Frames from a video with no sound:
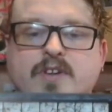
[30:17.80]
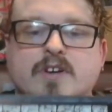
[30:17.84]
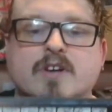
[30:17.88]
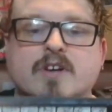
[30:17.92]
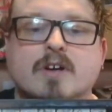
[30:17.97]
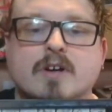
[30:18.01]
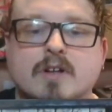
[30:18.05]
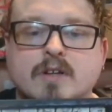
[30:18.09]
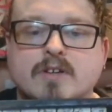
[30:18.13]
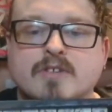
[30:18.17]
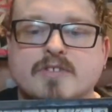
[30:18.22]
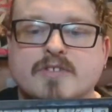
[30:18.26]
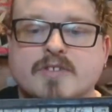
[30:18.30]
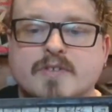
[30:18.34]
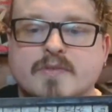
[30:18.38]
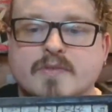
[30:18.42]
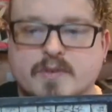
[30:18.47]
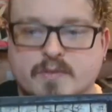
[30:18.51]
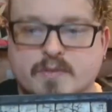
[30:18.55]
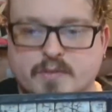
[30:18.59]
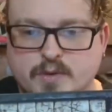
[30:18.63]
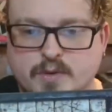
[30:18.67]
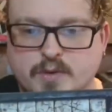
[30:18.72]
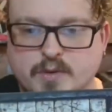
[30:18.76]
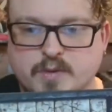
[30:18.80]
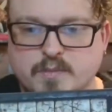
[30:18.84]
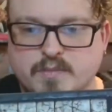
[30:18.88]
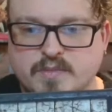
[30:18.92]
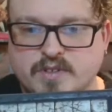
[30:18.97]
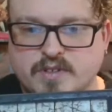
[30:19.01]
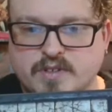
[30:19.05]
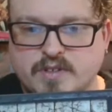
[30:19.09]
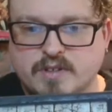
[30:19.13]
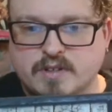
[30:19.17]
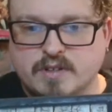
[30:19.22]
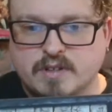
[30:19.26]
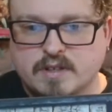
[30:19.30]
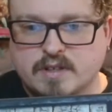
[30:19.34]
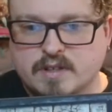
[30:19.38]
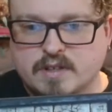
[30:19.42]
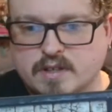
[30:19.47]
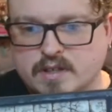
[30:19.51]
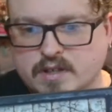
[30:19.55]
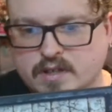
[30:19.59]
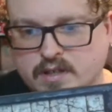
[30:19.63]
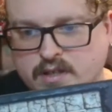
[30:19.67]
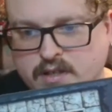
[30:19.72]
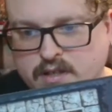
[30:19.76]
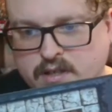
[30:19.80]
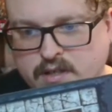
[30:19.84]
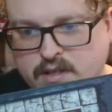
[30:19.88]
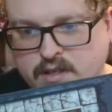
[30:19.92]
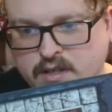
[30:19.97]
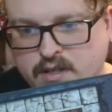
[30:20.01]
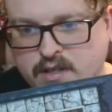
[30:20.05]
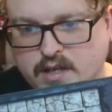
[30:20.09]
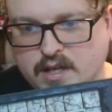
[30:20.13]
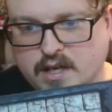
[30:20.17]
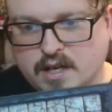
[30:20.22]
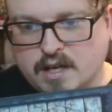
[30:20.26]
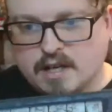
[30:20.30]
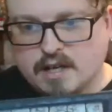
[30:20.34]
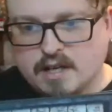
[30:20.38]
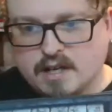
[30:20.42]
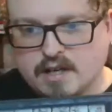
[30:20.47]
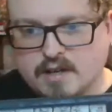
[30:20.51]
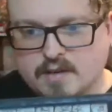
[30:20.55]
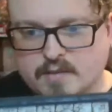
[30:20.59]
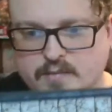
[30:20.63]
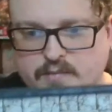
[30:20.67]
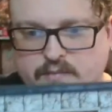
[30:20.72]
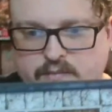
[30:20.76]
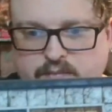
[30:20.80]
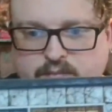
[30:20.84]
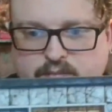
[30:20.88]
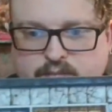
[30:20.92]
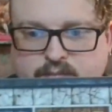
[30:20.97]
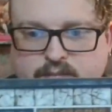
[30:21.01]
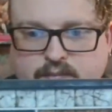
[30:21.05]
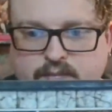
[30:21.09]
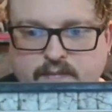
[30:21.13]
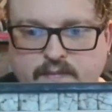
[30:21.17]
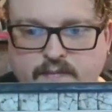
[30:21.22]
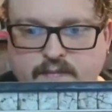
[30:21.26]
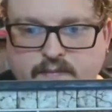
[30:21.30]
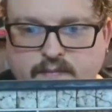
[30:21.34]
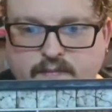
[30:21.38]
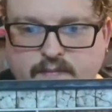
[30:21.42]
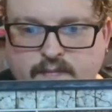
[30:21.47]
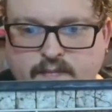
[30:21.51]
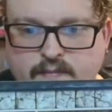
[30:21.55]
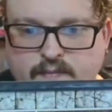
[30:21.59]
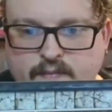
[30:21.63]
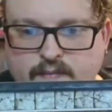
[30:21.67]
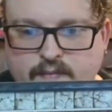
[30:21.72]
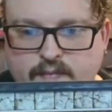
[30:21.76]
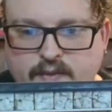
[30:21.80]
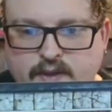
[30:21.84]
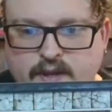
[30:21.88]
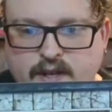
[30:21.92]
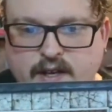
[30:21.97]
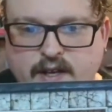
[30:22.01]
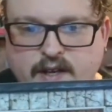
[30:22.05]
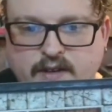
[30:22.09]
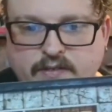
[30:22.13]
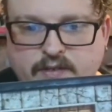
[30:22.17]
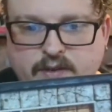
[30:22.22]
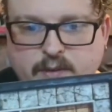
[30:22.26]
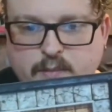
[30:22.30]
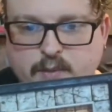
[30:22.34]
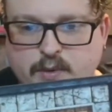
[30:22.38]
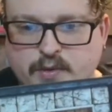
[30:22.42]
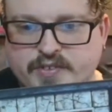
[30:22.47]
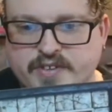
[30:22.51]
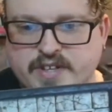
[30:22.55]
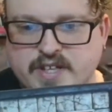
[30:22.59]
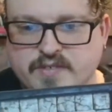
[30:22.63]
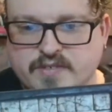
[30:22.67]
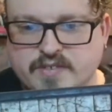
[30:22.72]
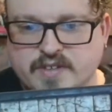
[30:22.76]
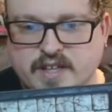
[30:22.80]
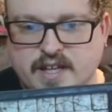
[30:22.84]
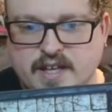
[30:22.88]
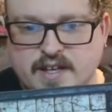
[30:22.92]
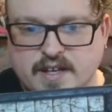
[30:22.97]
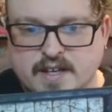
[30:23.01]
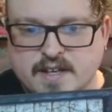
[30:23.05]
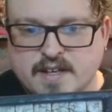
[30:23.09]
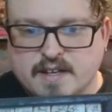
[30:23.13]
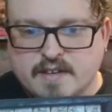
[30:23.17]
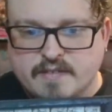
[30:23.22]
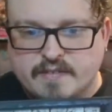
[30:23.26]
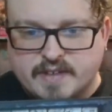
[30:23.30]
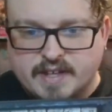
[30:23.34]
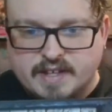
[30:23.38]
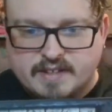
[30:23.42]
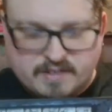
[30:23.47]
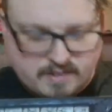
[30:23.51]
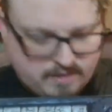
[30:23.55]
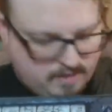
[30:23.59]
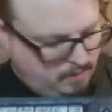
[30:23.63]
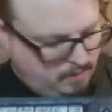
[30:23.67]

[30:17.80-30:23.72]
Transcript: the colors of the rooms, and the motifs, like this